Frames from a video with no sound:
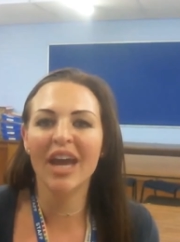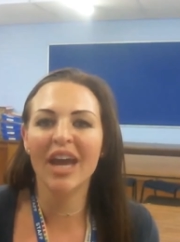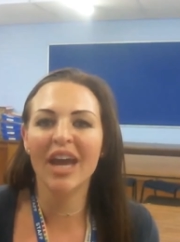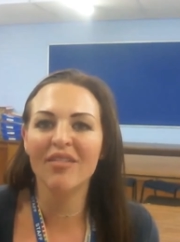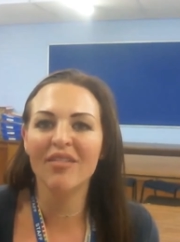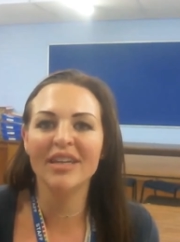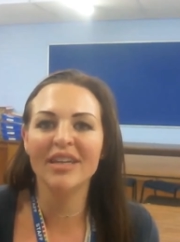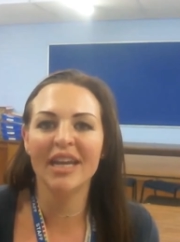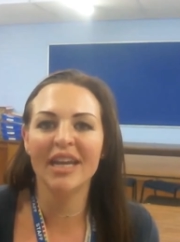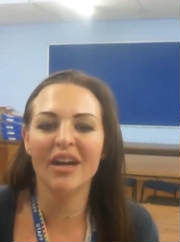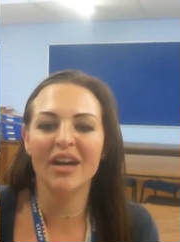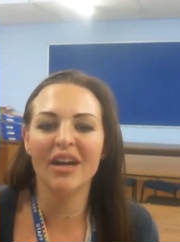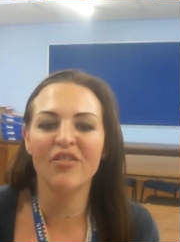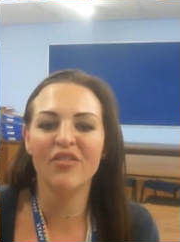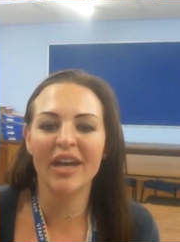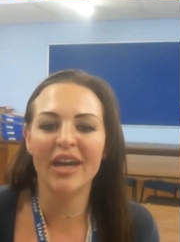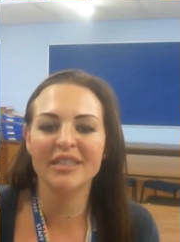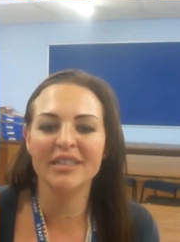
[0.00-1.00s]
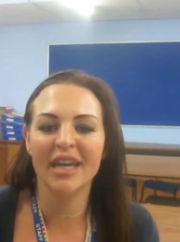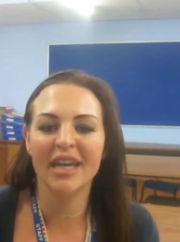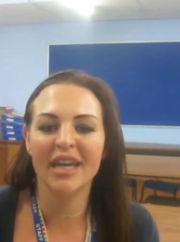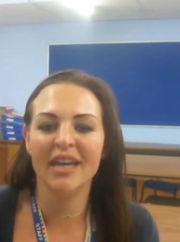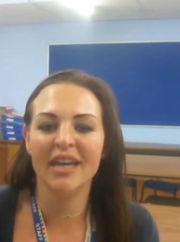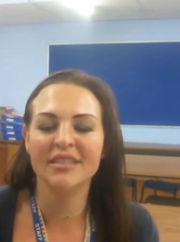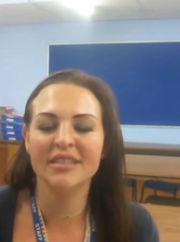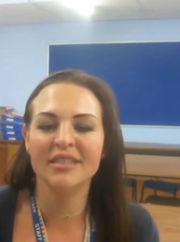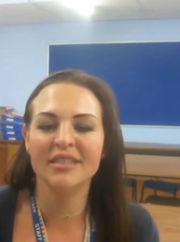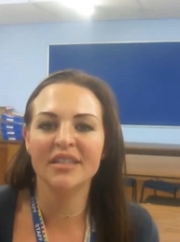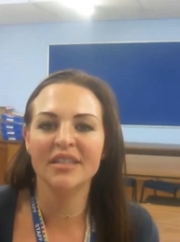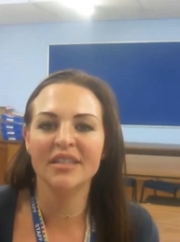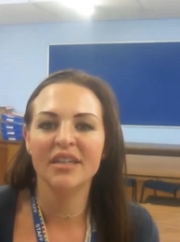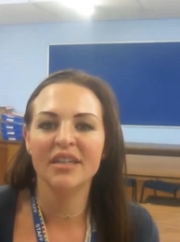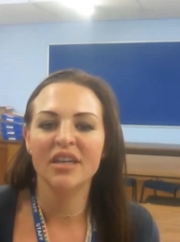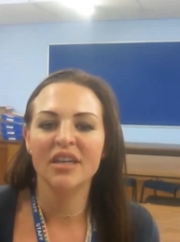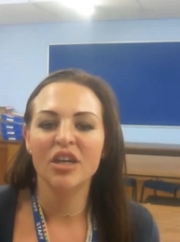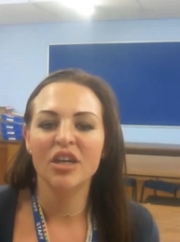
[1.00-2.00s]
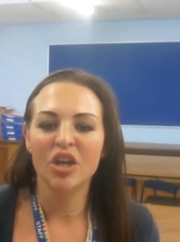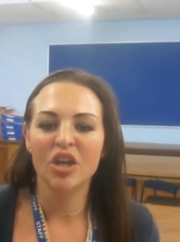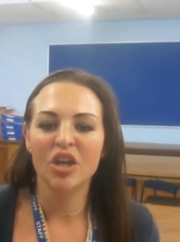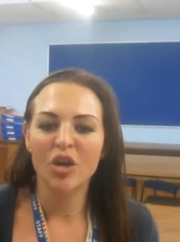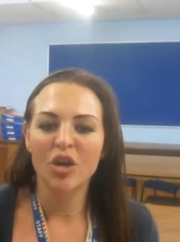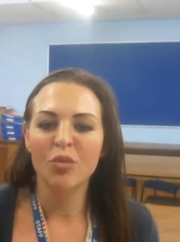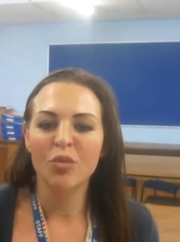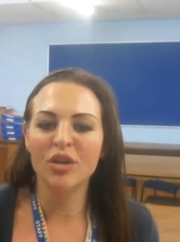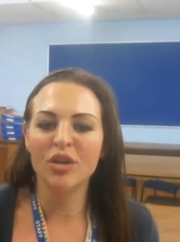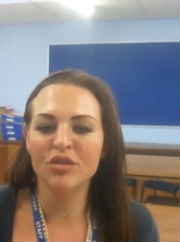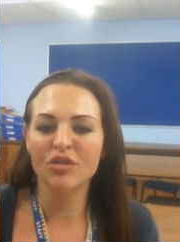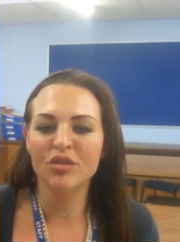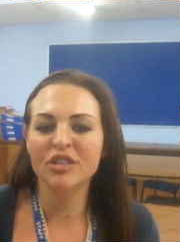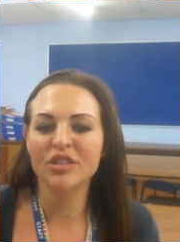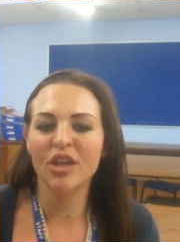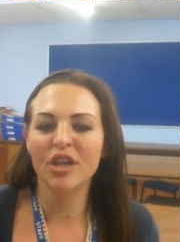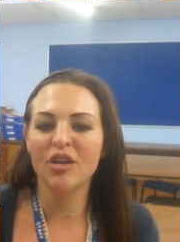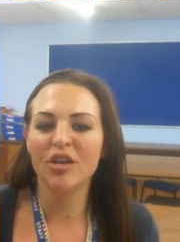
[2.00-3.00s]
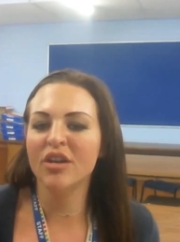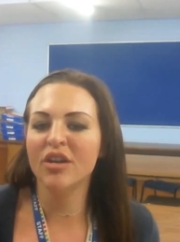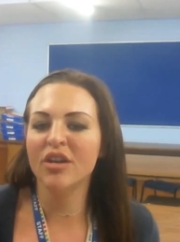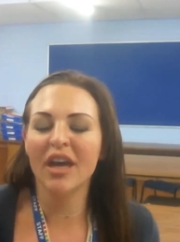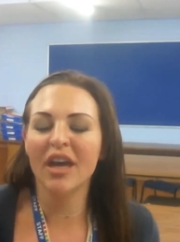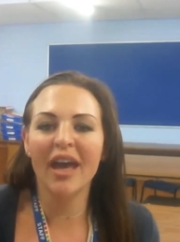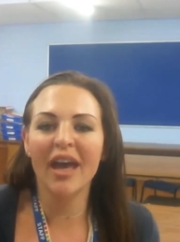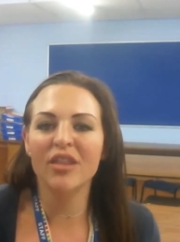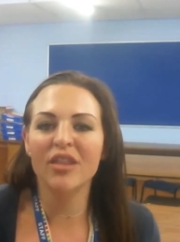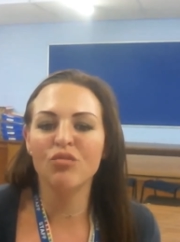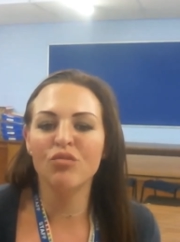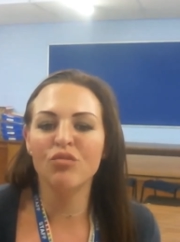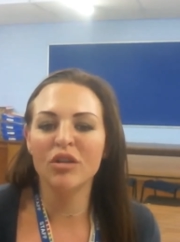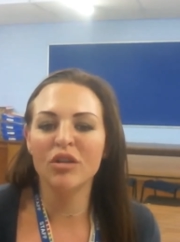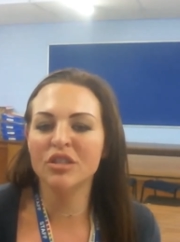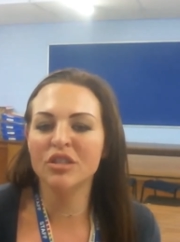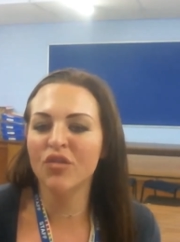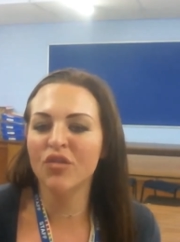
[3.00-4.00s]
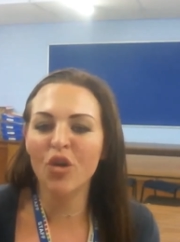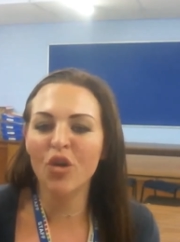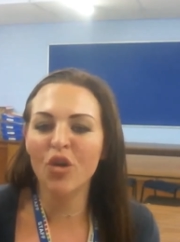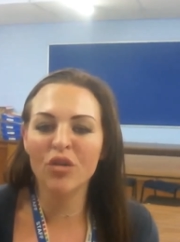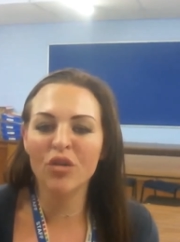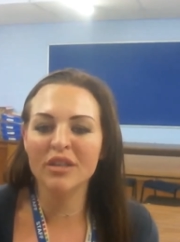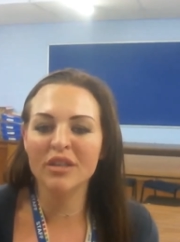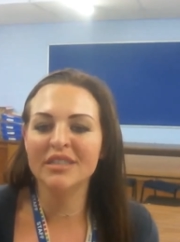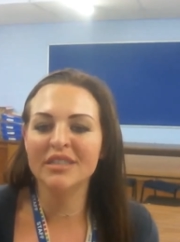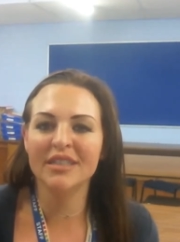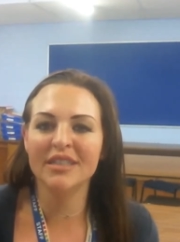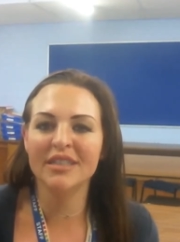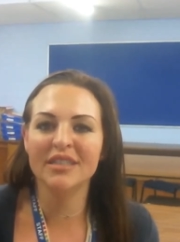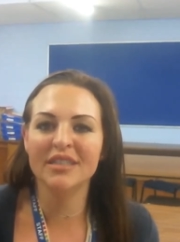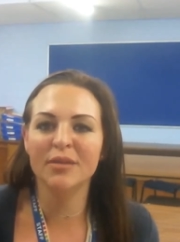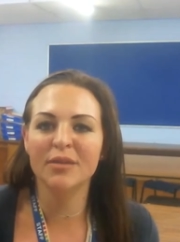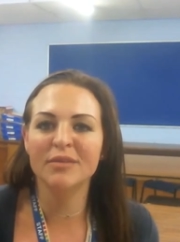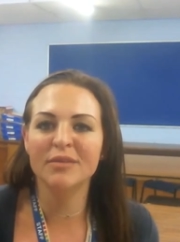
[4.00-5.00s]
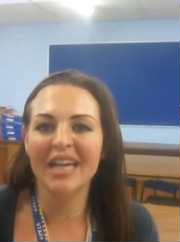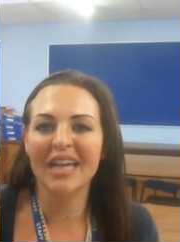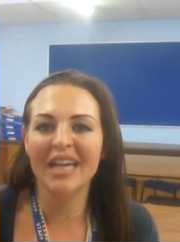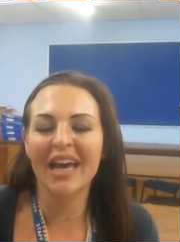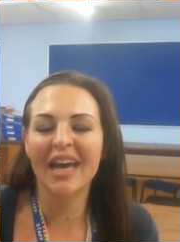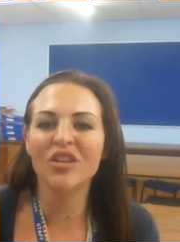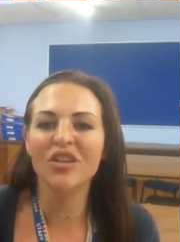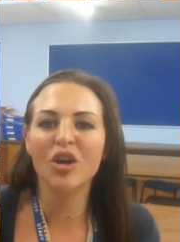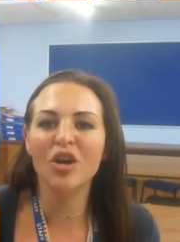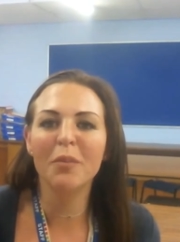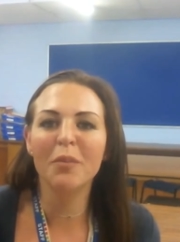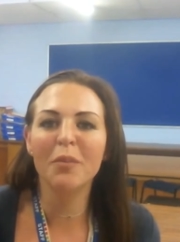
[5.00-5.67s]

of carrying out a fair test. We also look at the roles of organ systems and the